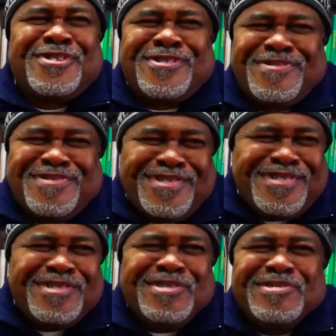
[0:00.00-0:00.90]
so
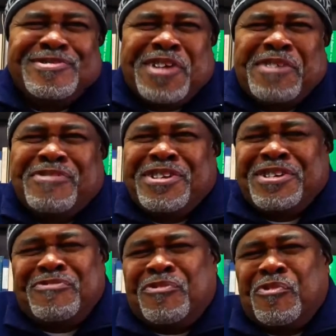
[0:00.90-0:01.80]
you know, I
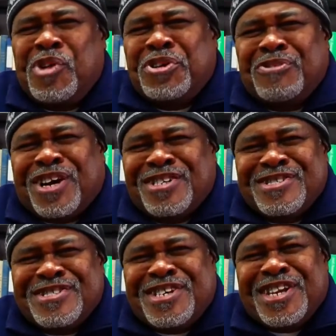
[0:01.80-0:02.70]
really wear no colors
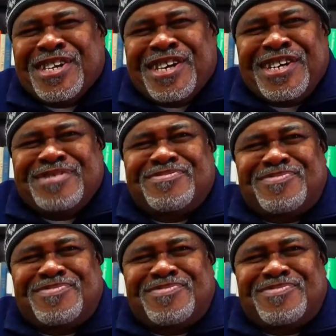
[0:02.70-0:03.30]
or nothing like that.